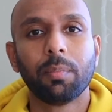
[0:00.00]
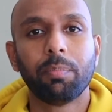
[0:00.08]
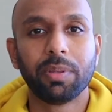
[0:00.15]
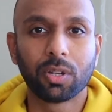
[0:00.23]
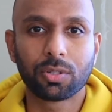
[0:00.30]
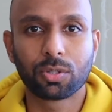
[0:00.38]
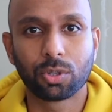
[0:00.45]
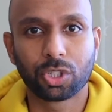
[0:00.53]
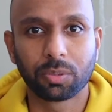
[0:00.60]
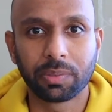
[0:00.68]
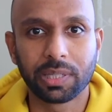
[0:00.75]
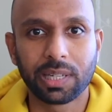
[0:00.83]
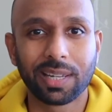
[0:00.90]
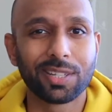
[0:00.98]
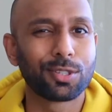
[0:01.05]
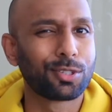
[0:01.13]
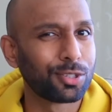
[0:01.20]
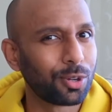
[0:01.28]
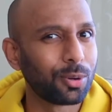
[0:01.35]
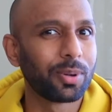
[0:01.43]
being on social media is
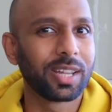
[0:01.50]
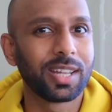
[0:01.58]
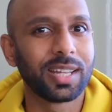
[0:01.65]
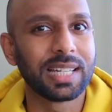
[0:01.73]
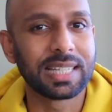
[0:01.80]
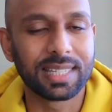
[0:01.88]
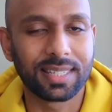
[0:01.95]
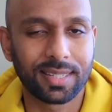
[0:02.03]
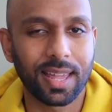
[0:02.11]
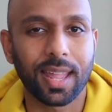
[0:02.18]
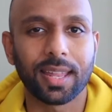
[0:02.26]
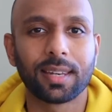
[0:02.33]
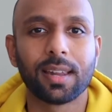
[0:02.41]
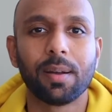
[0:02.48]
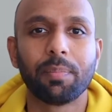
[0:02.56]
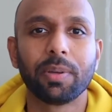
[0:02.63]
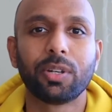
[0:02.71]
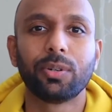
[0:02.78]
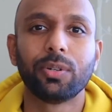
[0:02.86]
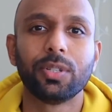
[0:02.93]
so insane,
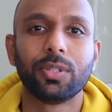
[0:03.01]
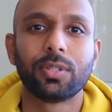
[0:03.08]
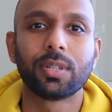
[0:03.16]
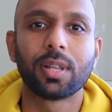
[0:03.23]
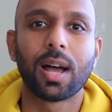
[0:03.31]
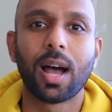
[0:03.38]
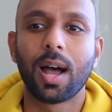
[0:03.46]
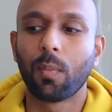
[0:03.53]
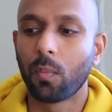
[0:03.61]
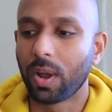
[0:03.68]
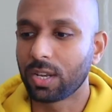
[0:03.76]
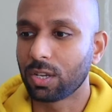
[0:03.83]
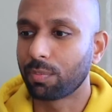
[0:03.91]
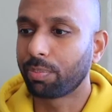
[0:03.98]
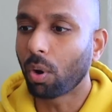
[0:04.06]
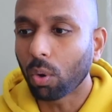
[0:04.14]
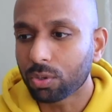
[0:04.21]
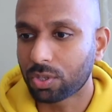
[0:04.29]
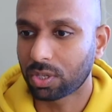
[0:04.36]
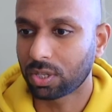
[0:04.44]
because when you
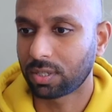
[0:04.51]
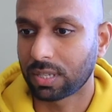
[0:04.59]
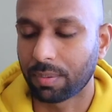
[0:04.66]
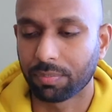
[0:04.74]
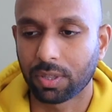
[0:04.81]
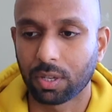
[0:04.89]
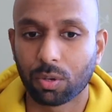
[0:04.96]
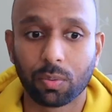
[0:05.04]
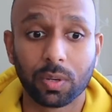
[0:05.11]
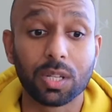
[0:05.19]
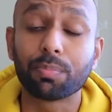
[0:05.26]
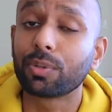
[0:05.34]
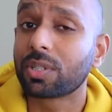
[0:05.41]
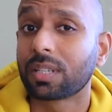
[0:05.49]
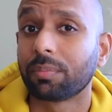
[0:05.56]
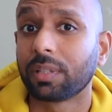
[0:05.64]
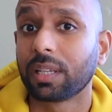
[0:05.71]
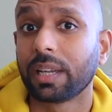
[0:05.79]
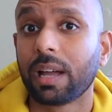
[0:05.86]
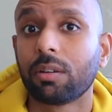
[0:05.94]
post something, or when you put
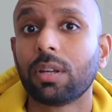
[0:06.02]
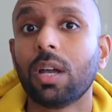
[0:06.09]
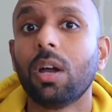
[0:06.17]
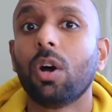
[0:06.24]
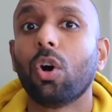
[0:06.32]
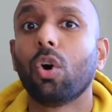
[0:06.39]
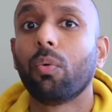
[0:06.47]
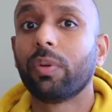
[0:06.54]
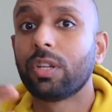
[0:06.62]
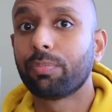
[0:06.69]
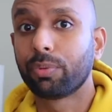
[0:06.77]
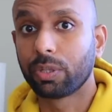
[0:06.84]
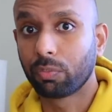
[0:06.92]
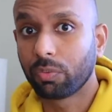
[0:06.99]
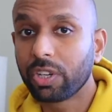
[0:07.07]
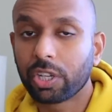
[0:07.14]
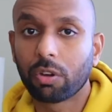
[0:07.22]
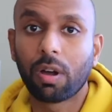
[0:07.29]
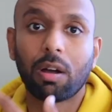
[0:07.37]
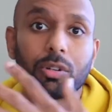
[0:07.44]
something out, or when you put a
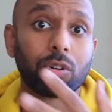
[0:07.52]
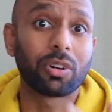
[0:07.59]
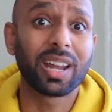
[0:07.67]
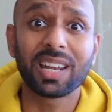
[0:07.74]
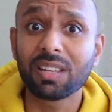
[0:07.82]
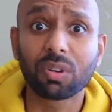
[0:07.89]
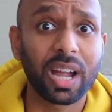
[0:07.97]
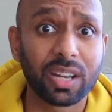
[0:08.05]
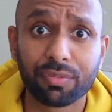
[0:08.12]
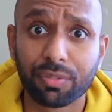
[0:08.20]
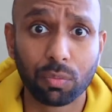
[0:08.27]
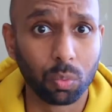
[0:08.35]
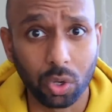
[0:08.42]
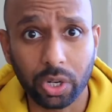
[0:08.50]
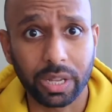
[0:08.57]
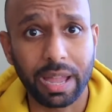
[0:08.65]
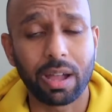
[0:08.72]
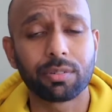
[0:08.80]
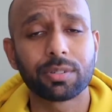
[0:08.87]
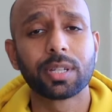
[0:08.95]
video out, or any kind of a work
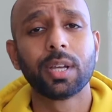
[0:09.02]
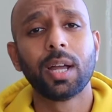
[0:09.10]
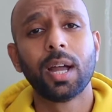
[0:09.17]
out,